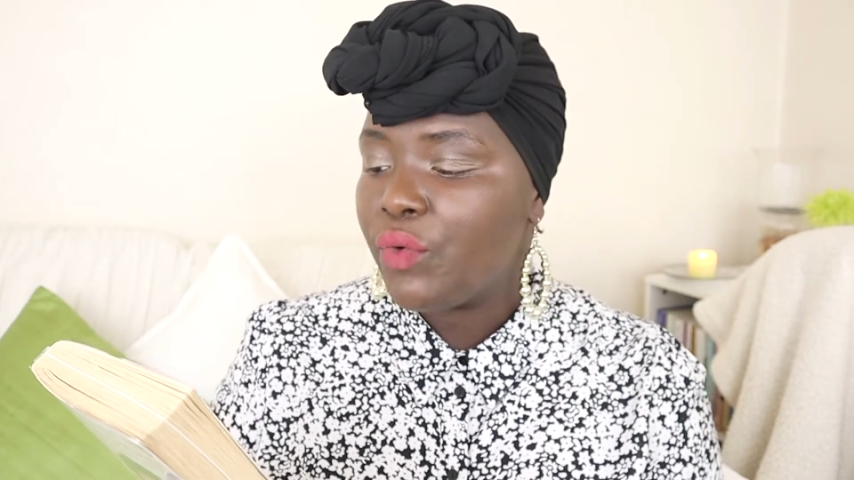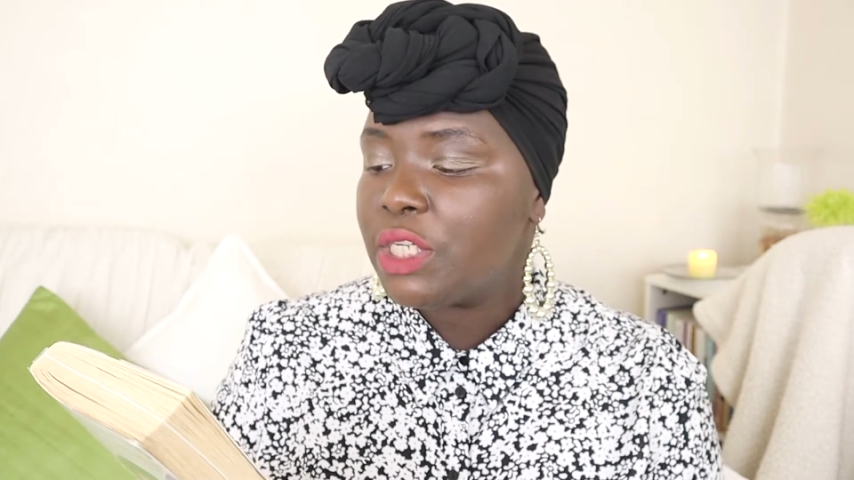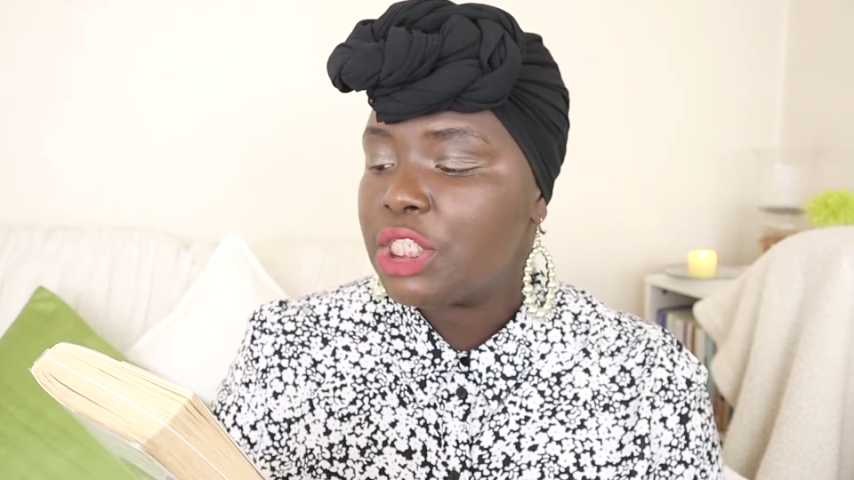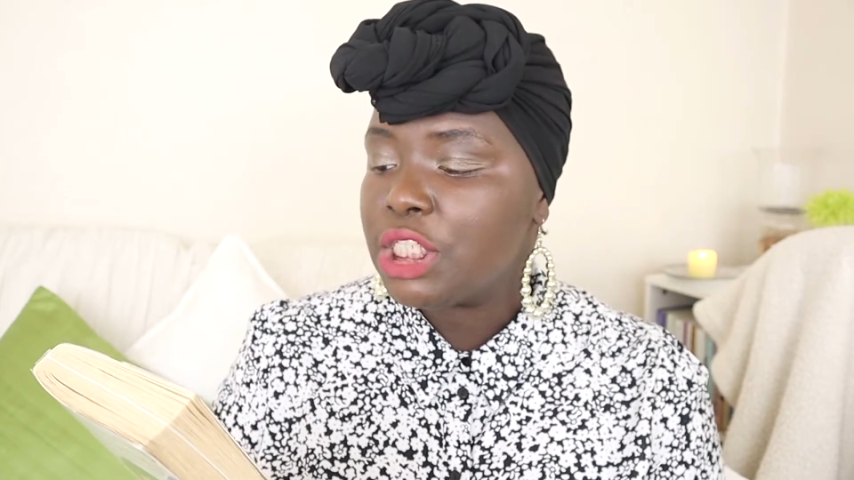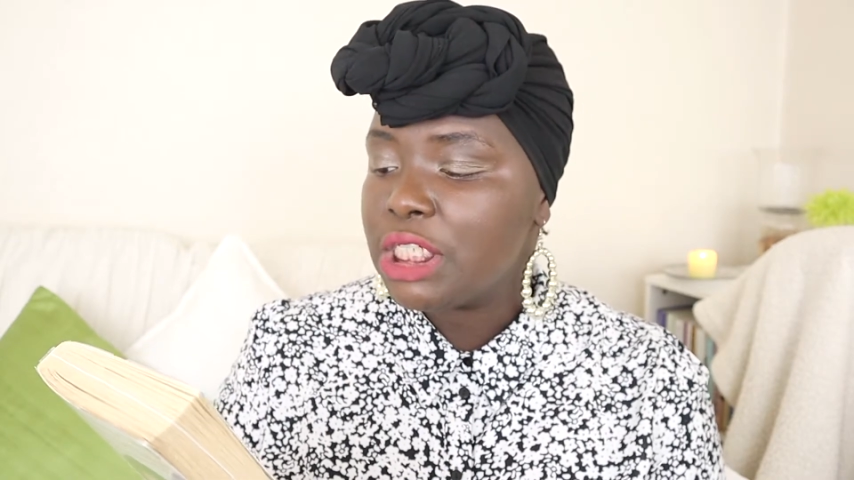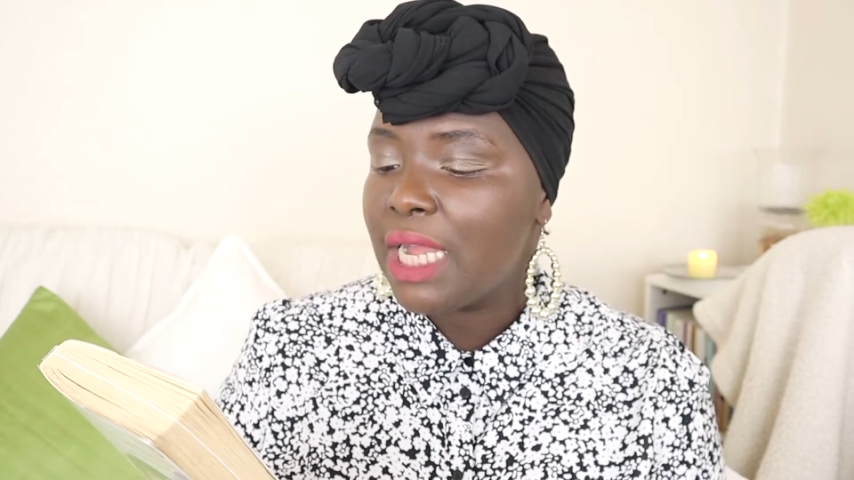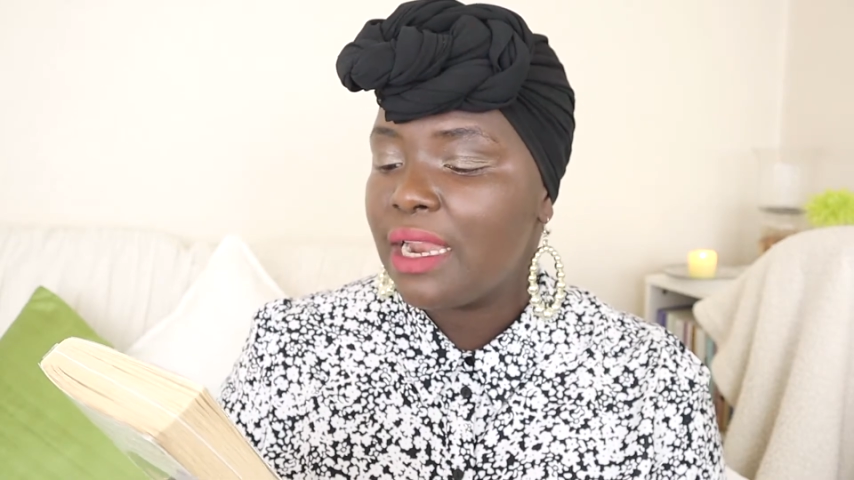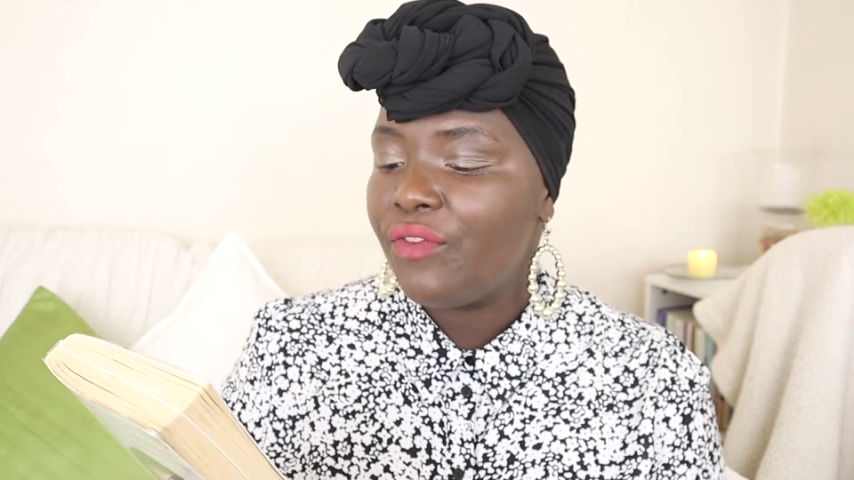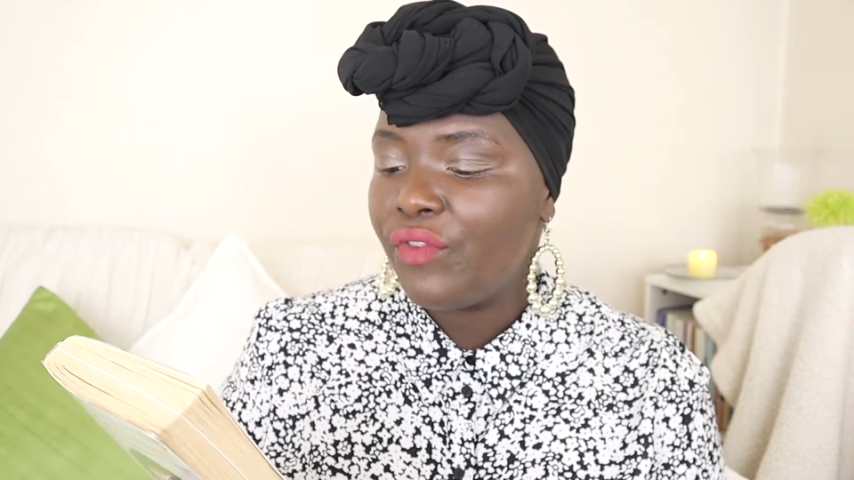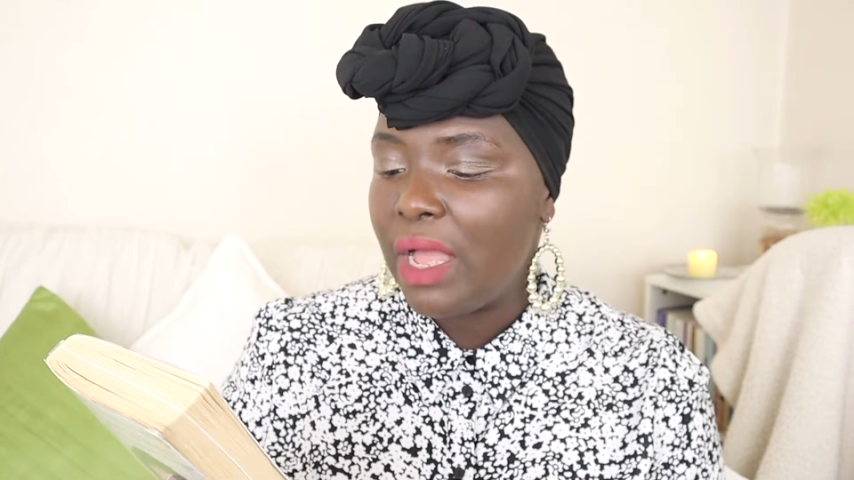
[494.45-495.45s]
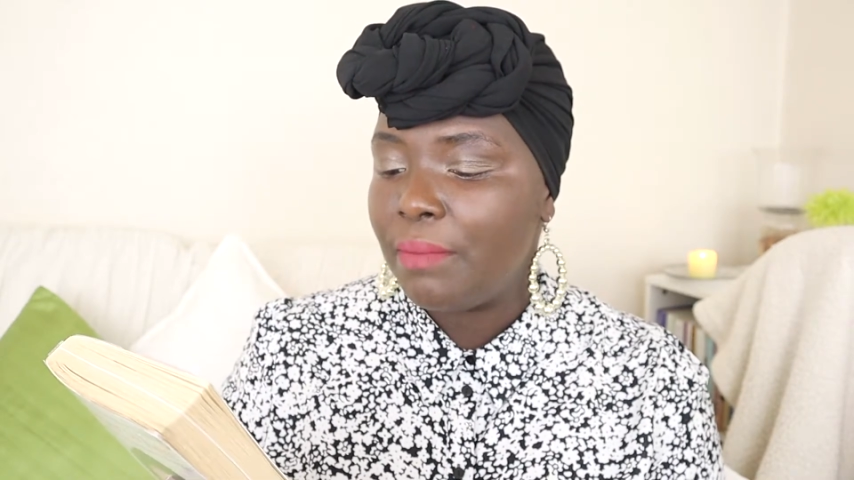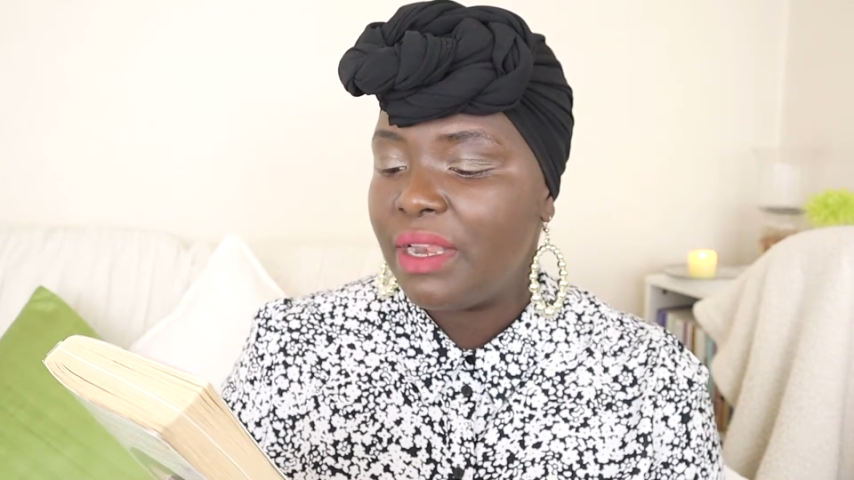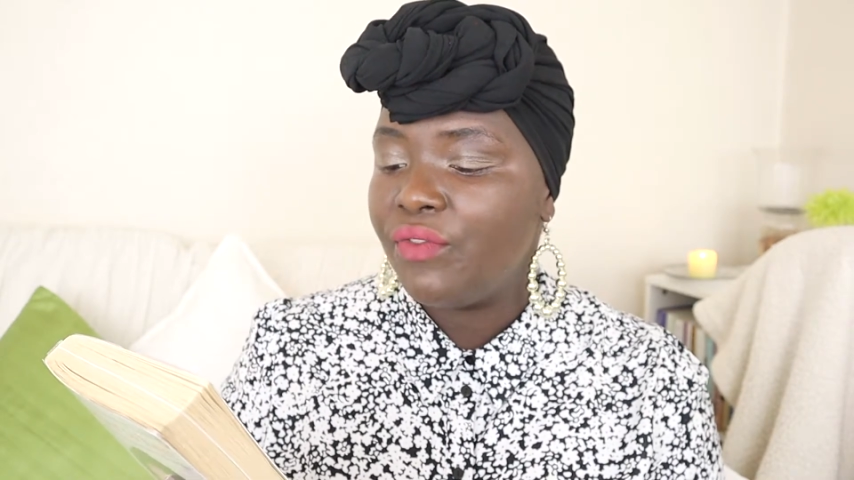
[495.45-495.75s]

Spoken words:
when she and her family